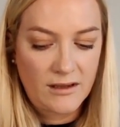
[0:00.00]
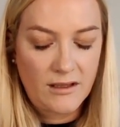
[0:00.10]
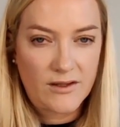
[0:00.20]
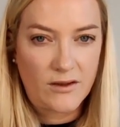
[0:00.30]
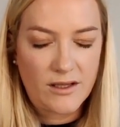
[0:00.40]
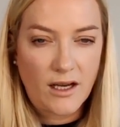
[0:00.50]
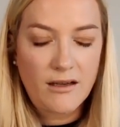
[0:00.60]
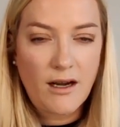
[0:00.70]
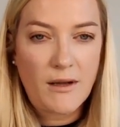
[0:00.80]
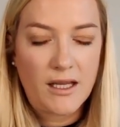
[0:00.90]
So the
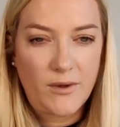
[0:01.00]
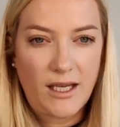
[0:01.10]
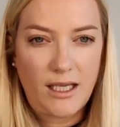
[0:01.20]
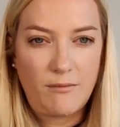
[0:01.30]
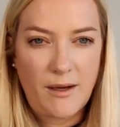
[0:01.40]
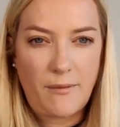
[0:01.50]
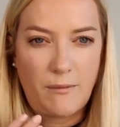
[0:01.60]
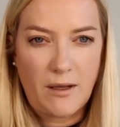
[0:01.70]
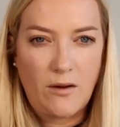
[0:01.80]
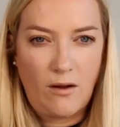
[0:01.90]
diagram at the beginning may be a
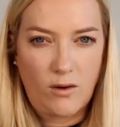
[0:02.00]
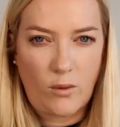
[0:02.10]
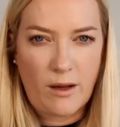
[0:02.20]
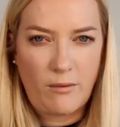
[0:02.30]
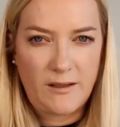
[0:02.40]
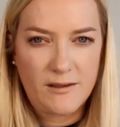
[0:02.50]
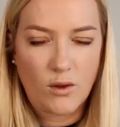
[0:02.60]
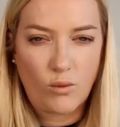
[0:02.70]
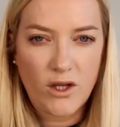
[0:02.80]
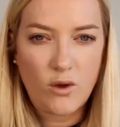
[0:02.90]
bit overwhelming. So
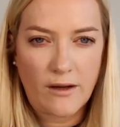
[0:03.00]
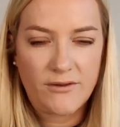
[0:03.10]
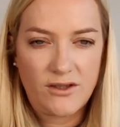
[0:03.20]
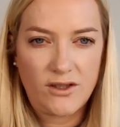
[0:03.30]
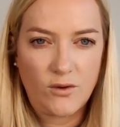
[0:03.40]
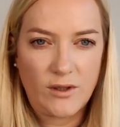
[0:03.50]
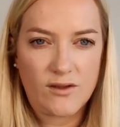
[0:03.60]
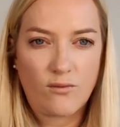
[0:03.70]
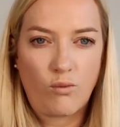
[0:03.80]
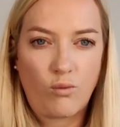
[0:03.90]
what you have to do is,
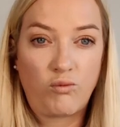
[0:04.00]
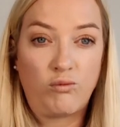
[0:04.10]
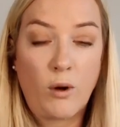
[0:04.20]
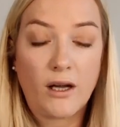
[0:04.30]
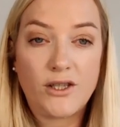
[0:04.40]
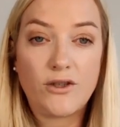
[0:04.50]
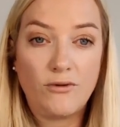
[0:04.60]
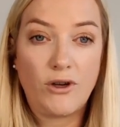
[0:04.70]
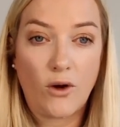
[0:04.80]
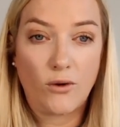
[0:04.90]
what do you
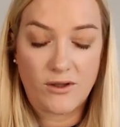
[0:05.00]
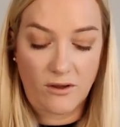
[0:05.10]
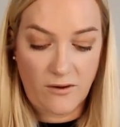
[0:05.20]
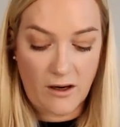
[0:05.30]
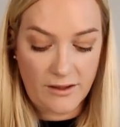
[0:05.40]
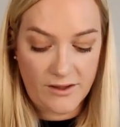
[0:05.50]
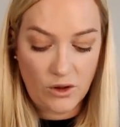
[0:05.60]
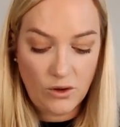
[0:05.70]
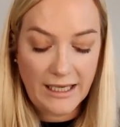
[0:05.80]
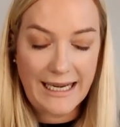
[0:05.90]
know so far? So
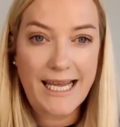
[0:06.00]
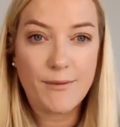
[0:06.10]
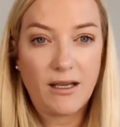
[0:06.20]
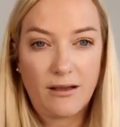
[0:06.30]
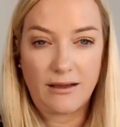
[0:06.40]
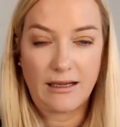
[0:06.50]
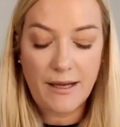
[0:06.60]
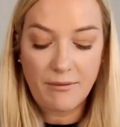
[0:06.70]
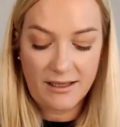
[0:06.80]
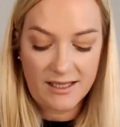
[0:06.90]
you can
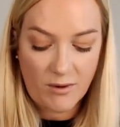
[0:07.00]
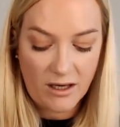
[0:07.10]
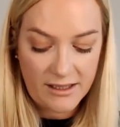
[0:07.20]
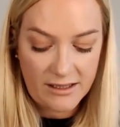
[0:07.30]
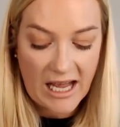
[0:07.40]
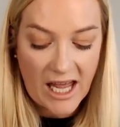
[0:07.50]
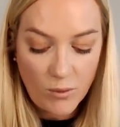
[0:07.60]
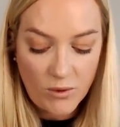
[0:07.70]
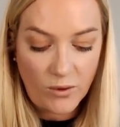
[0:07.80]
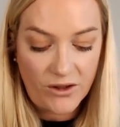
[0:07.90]
label this part to help
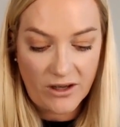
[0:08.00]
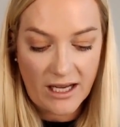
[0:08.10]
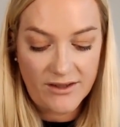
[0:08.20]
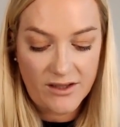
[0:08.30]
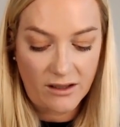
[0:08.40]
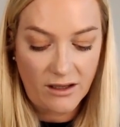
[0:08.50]
you with your answer.